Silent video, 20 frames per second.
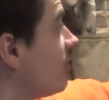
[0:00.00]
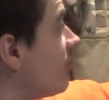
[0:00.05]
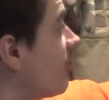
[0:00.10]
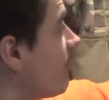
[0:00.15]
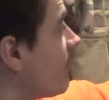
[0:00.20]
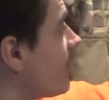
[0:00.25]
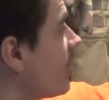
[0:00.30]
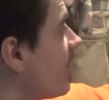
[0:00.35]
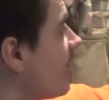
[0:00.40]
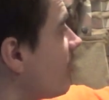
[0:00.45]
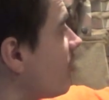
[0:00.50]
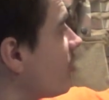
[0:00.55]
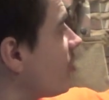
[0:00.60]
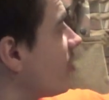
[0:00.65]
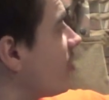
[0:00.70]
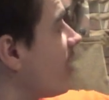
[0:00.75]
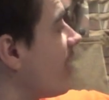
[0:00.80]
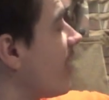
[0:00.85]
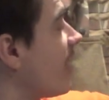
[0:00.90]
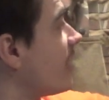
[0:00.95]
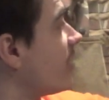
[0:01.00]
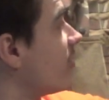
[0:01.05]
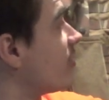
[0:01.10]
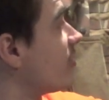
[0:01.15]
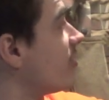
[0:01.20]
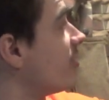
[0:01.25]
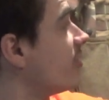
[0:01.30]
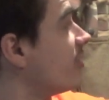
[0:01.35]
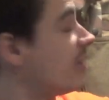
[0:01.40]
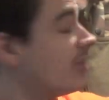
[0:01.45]
he sent me this, and
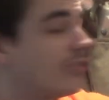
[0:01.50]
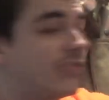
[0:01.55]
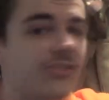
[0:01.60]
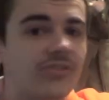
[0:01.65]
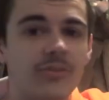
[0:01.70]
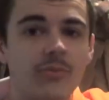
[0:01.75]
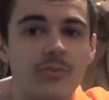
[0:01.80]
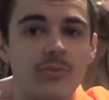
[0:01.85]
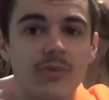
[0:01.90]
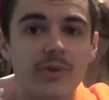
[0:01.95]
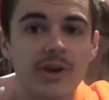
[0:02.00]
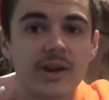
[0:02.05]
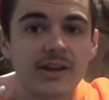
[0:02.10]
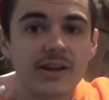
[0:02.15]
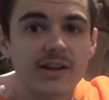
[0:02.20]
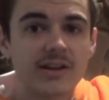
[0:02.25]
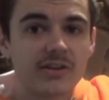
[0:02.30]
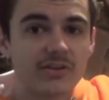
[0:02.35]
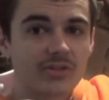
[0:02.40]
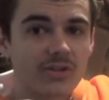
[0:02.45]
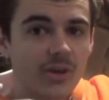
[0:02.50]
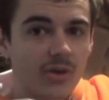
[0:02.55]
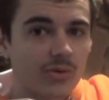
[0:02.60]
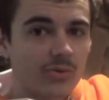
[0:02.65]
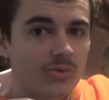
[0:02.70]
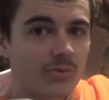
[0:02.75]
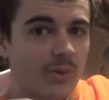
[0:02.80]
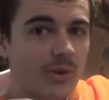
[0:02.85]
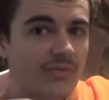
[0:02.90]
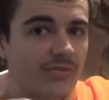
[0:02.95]
this is a really good
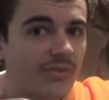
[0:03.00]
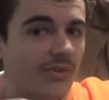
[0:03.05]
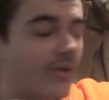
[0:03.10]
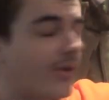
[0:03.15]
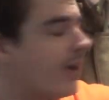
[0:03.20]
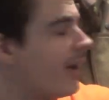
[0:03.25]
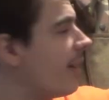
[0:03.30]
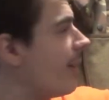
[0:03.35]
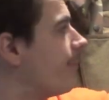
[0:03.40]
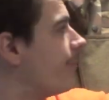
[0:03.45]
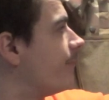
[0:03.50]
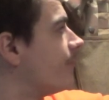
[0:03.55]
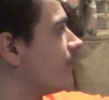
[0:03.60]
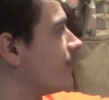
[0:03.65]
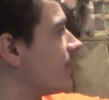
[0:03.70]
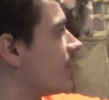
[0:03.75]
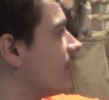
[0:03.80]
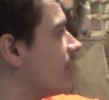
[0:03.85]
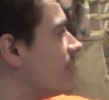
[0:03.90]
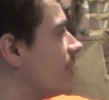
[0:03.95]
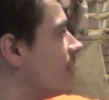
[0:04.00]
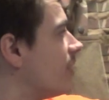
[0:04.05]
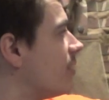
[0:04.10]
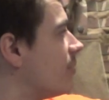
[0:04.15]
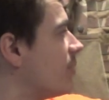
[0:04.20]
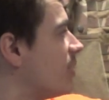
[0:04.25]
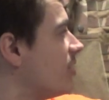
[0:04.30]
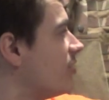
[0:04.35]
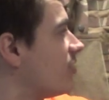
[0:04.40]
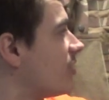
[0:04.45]
cold weather um,
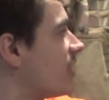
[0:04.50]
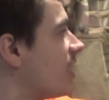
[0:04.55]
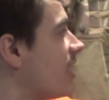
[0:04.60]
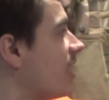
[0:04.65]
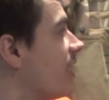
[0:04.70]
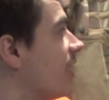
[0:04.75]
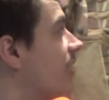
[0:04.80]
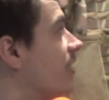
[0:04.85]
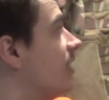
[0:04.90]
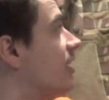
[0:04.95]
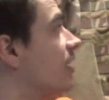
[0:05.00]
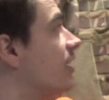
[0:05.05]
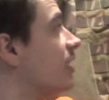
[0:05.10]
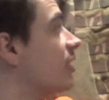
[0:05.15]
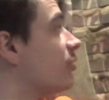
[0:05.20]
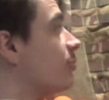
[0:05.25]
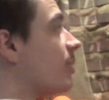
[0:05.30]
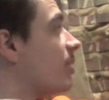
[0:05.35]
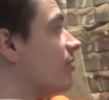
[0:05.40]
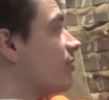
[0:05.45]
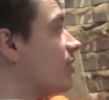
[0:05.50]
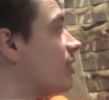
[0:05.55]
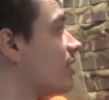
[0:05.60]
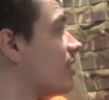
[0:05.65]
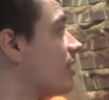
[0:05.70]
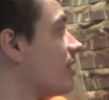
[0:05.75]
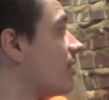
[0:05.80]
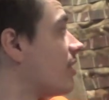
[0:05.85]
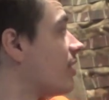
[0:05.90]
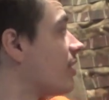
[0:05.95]
piece of gear. It's
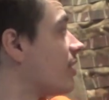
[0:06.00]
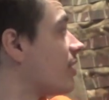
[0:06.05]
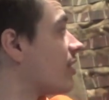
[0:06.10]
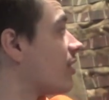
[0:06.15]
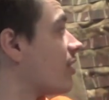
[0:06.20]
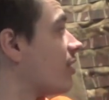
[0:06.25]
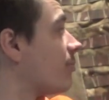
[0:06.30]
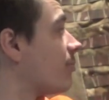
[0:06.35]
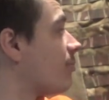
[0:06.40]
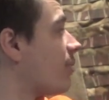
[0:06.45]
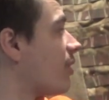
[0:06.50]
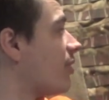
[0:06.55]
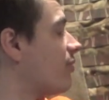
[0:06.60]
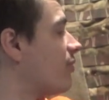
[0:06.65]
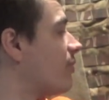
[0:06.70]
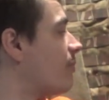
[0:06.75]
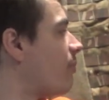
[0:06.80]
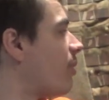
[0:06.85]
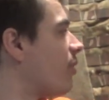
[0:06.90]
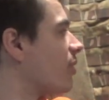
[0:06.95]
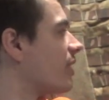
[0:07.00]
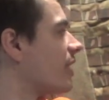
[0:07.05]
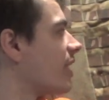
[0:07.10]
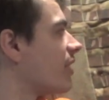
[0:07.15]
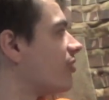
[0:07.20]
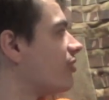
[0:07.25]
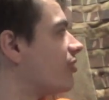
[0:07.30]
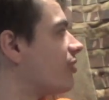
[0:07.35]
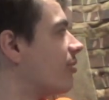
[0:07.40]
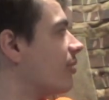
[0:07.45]
basically like both a
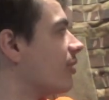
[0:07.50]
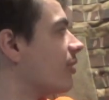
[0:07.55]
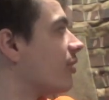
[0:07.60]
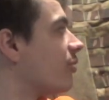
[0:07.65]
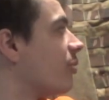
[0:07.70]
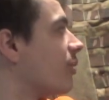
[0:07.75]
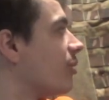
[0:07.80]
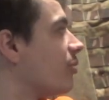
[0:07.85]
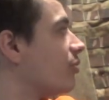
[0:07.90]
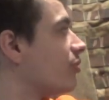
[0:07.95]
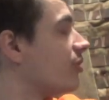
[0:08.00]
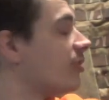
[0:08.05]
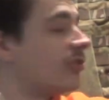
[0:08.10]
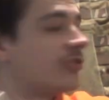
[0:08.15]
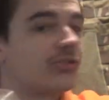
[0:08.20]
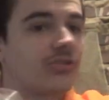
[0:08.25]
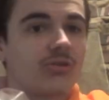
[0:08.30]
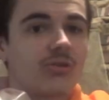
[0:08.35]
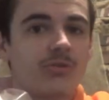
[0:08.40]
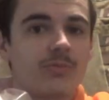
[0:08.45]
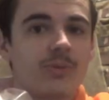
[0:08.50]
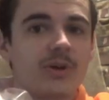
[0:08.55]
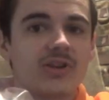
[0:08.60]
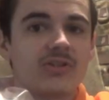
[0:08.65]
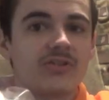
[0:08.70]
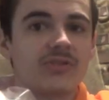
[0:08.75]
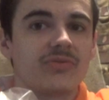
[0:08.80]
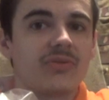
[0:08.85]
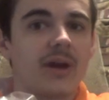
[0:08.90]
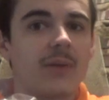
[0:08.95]
polyester and quilted sort of
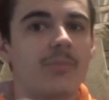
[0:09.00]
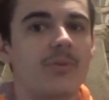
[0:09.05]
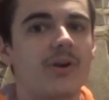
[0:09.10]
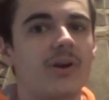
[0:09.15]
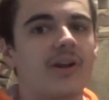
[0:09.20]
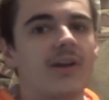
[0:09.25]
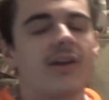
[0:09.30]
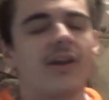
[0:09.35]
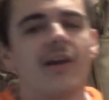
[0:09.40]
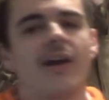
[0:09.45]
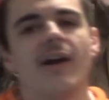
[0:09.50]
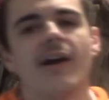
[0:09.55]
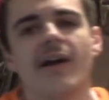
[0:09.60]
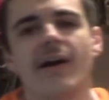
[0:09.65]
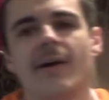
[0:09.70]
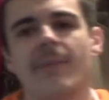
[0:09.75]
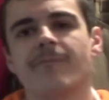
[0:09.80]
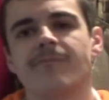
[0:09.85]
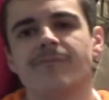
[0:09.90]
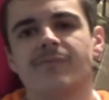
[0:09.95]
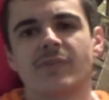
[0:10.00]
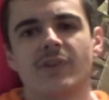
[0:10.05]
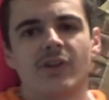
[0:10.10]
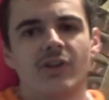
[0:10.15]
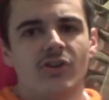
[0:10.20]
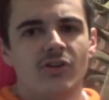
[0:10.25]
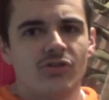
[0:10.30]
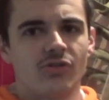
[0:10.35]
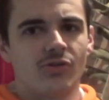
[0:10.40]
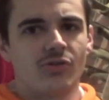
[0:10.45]
piece of fabric, um,
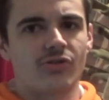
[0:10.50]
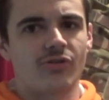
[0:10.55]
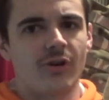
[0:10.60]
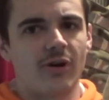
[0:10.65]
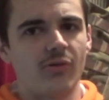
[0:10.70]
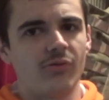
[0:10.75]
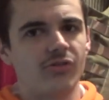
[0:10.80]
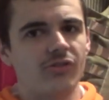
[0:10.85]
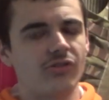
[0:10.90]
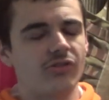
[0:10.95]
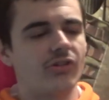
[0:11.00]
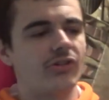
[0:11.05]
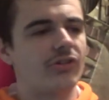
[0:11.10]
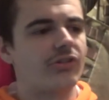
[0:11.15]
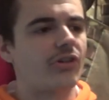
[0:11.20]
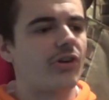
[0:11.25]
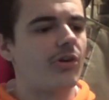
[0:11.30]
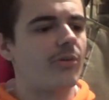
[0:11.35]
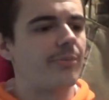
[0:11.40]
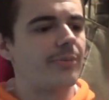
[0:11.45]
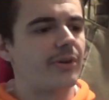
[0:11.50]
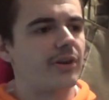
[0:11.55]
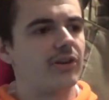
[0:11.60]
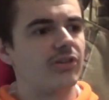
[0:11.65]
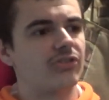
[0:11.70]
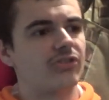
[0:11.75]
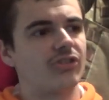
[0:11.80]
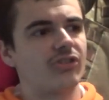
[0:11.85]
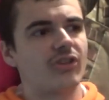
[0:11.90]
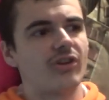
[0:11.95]
sort of trousers on the top, and
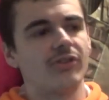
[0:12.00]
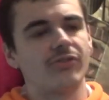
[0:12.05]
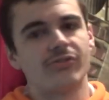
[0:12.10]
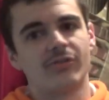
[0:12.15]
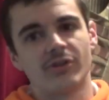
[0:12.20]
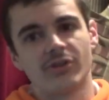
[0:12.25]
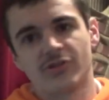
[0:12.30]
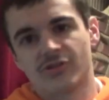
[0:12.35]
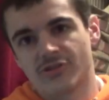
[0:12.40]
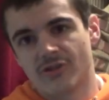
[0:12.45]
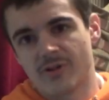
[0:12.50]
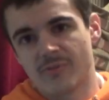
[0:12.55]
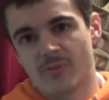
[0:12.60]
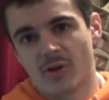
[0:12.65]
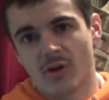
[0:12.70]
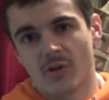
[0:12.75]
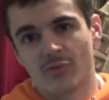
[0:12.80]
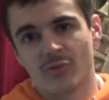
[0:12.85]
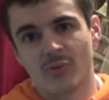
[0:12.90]
it's designed for extreme